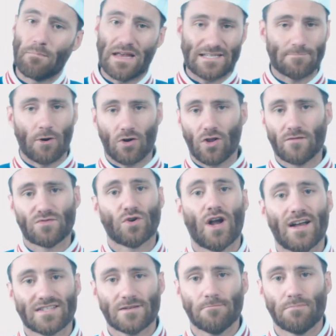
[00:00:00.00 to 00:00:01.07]
Baseball gloves are
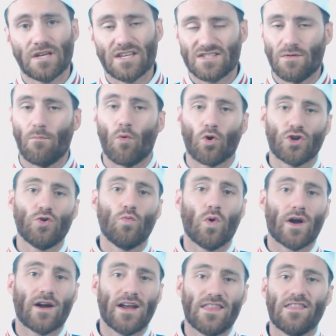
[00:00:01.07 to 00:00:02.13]
awesome because the more you
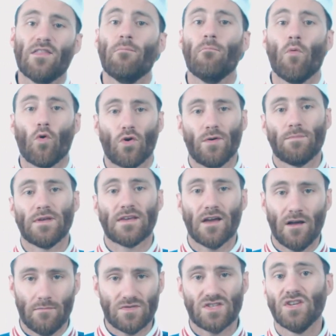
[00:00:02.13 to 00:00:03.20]
wear it, the more it
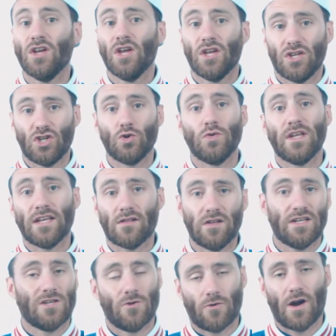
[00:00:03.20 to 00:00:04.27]
becomes
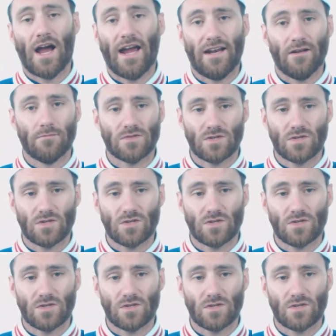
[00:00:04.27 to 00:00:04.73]
uniquely your item.